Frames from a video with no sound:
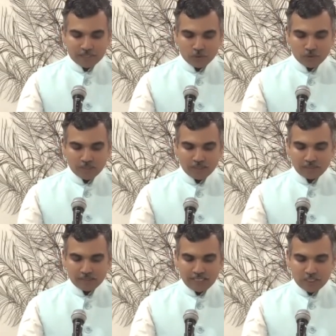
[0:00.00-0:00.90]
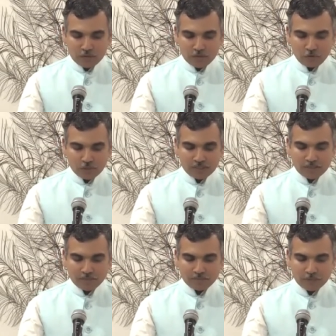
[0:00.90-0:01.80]
So the teaching for
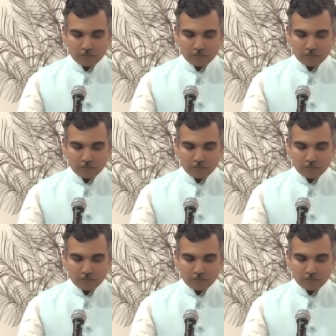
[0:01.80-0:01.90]
the